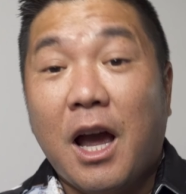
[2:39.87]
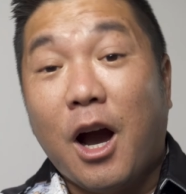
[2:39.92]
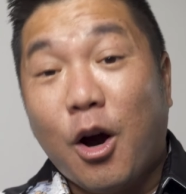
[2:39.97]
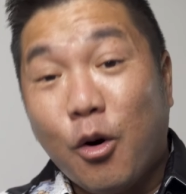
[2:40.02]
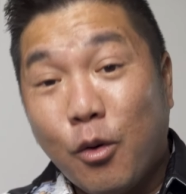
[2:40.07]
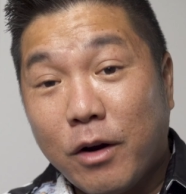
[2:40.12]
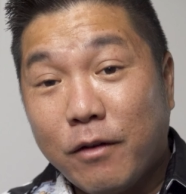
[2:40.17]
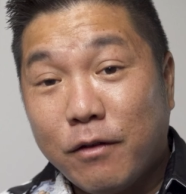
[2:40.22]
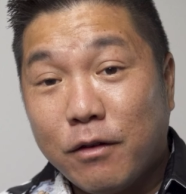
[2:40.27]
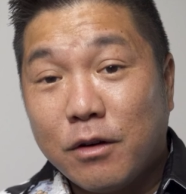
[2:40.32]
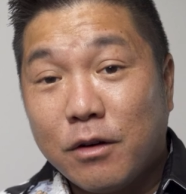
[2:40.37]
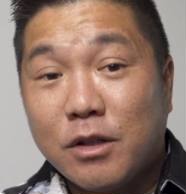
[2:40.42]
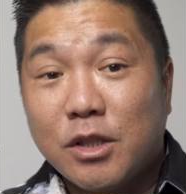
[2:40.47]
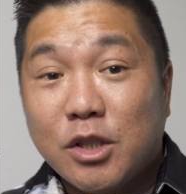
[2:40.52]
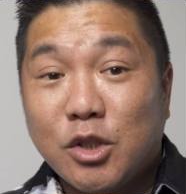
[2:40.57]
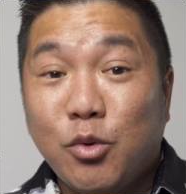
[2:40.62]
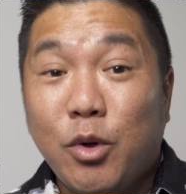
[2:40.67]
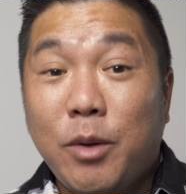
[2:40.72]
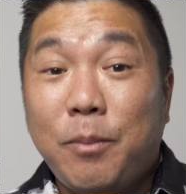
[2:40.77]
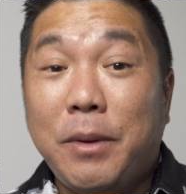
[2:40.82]
However,
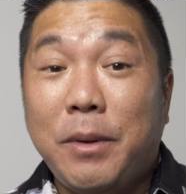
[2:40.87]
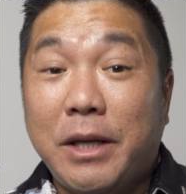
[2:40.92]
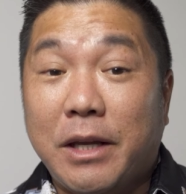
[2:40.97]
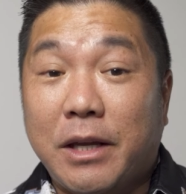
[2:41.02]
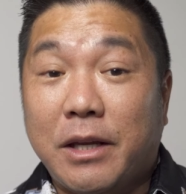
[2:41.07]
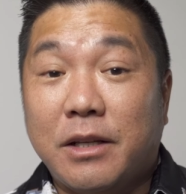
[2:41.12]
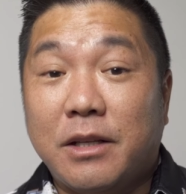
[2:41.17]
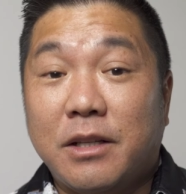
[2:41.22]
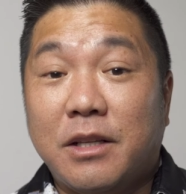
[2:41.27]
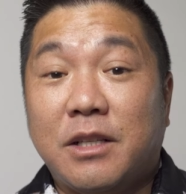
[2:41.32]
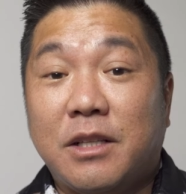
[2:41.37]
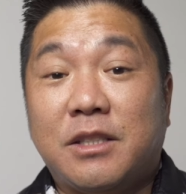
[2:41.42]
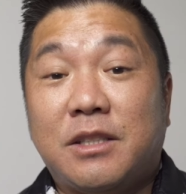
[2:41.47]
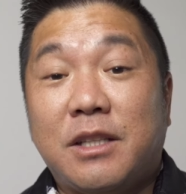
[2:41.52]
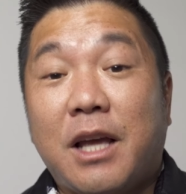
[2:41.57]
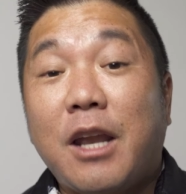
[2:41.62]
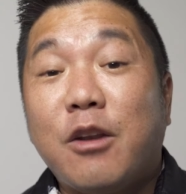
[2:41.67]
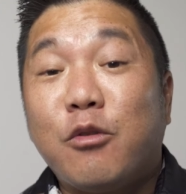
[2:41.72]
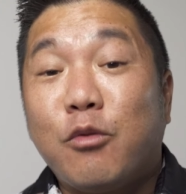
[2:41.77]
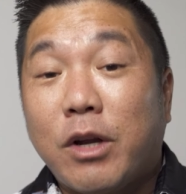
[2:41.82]
sweeping it is
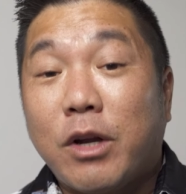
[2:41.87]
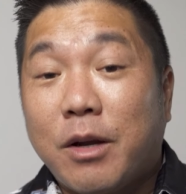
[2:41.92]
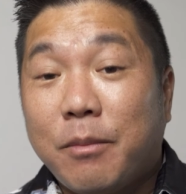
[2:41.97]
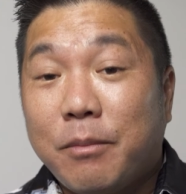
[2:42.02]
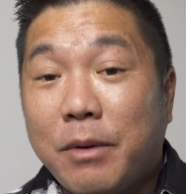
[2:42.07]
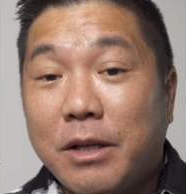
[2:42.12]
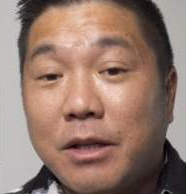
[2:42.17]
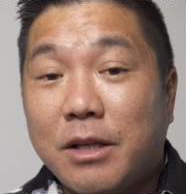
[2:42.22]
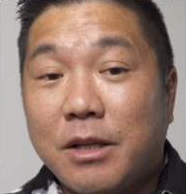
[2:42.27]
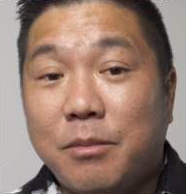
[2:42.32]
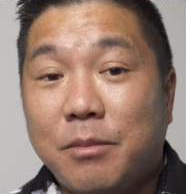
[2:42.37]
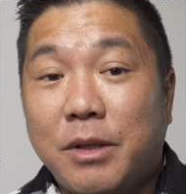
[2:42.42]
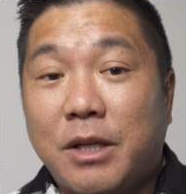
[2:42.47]
not recommended